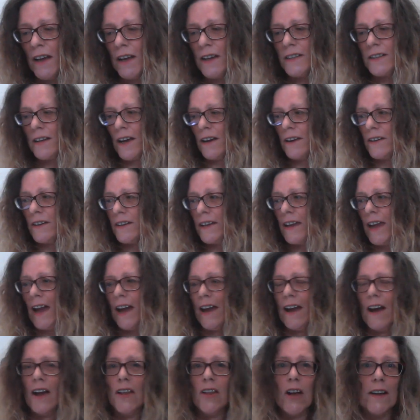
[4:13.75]
So,
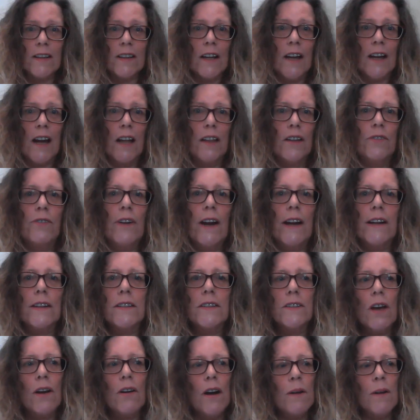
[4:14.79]
yeah, I like the colour red.
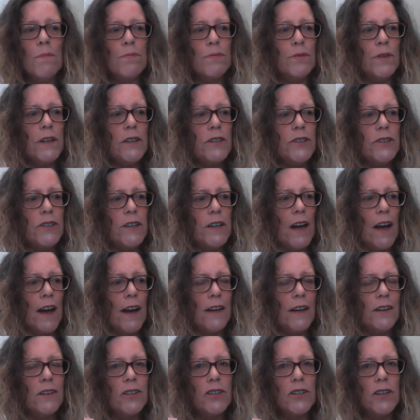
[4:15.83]
So
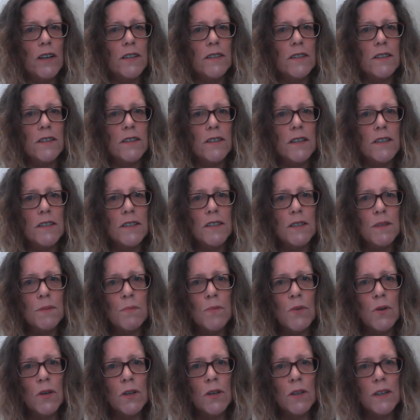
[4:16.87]
appreciate just the
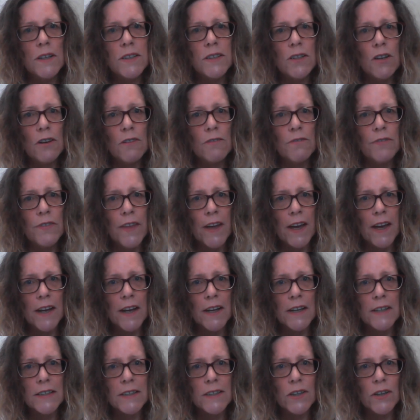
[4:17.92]
smallest of
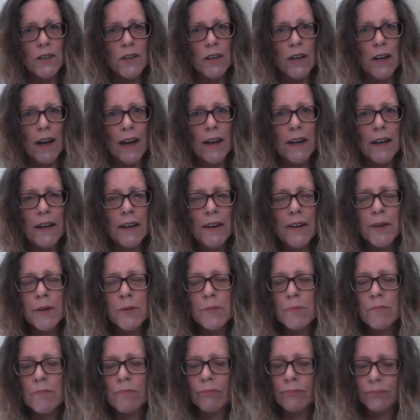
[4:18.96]
things, okay?
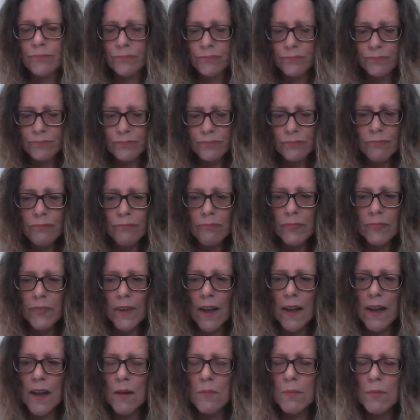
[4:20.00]

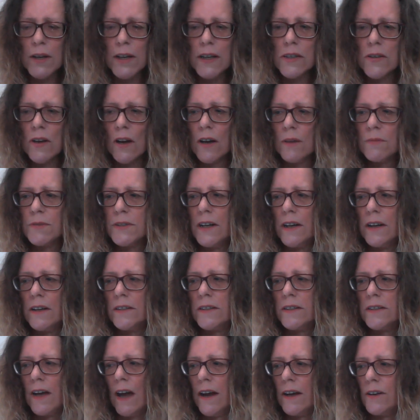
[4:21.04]
How many times in our
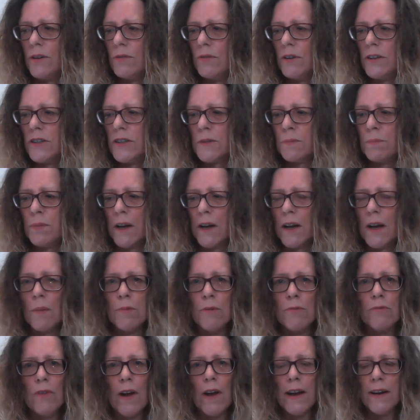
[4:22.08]
day do we just pick up
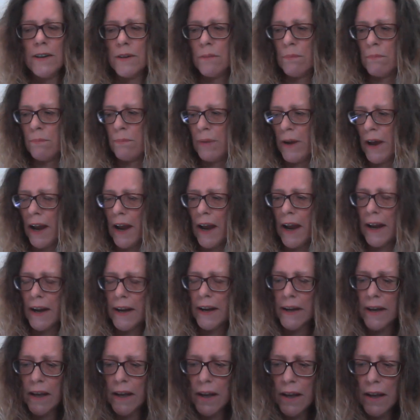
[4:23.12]
a random
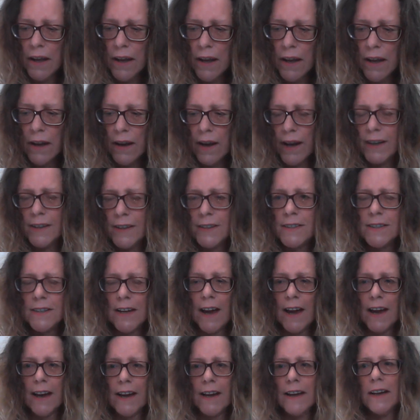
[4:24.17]
pen and
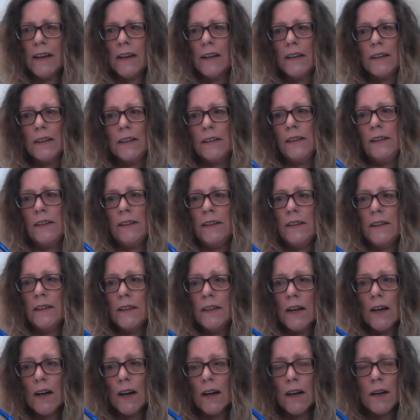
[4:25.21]
say,
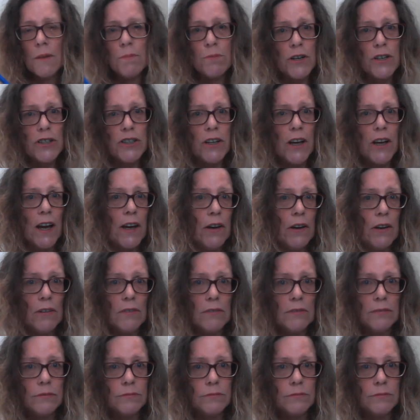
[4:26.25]
I appreciate you.